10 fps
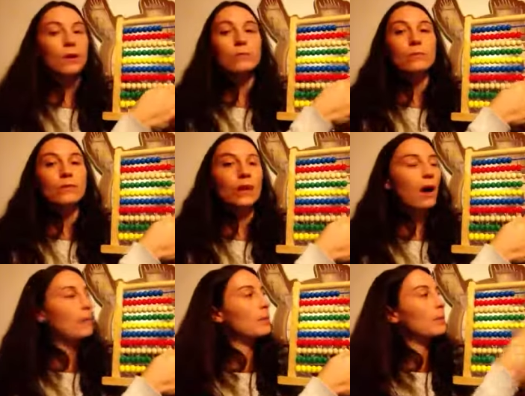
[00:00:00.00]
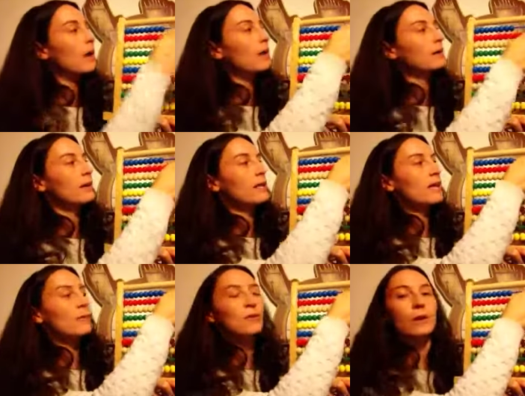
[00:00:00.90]
Moving up a rung, as
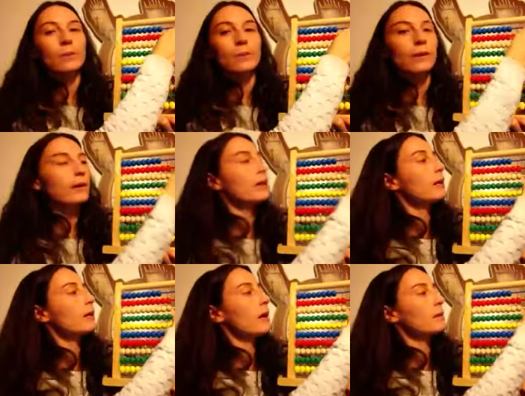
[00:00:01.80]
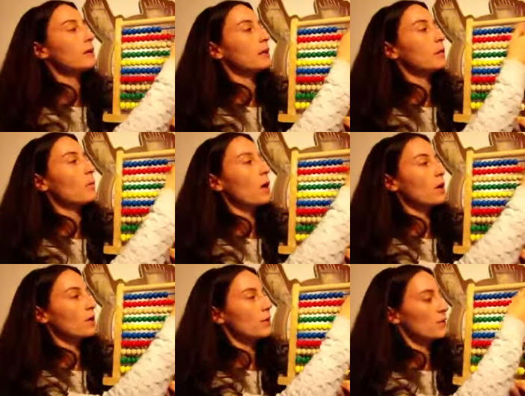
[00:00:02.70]
I move up a rung here, I'm going to need
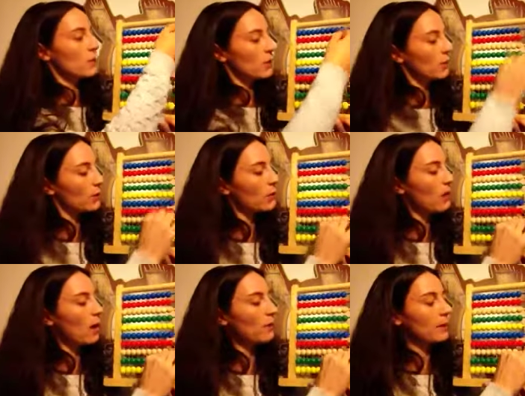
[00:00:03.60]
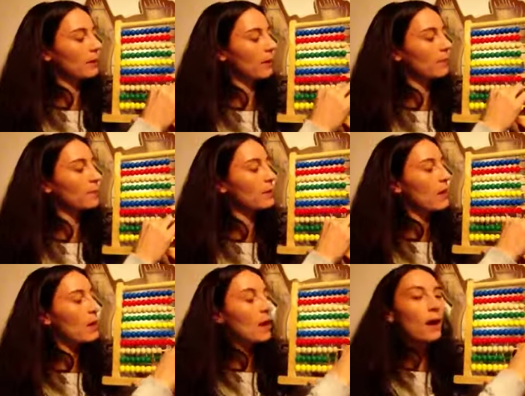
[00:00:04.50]
1, 2 up here.
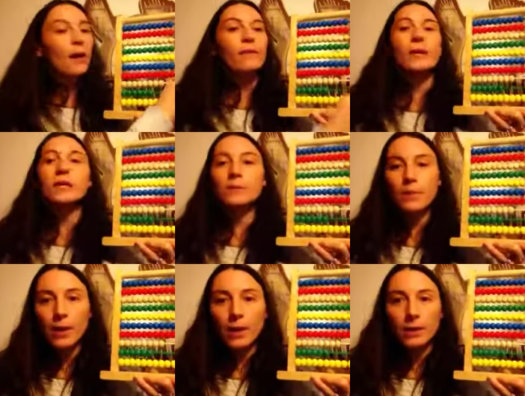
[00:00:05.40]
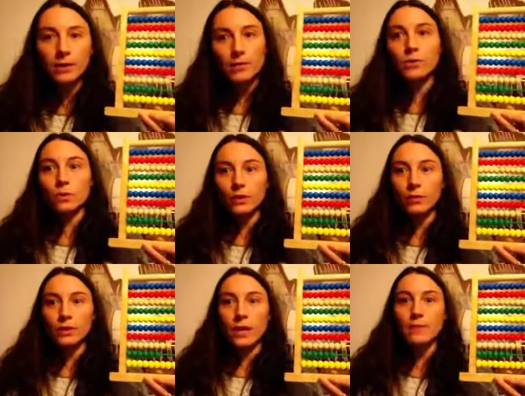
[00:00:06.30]
And there's my product of
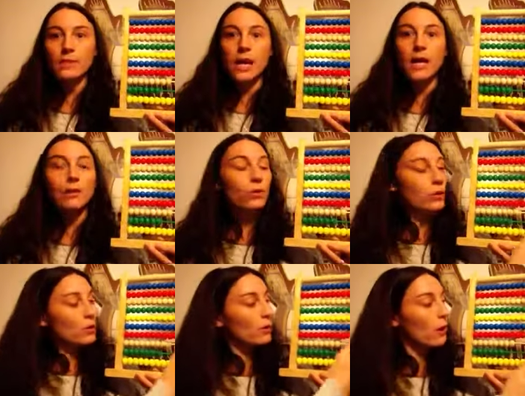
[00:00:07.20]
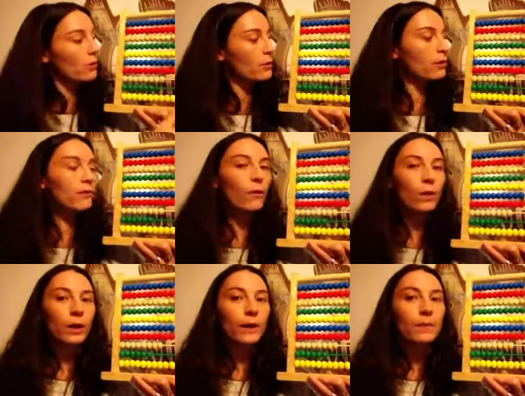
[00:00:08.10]
24 times 10, or
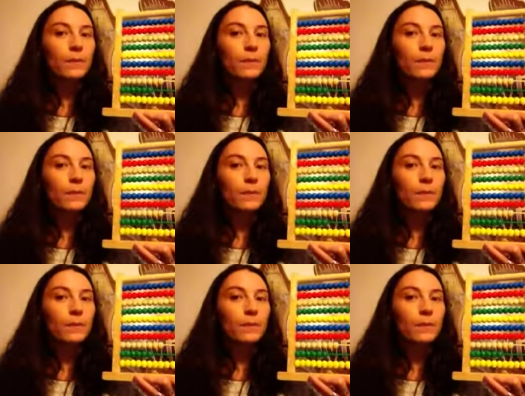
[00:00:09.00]
240.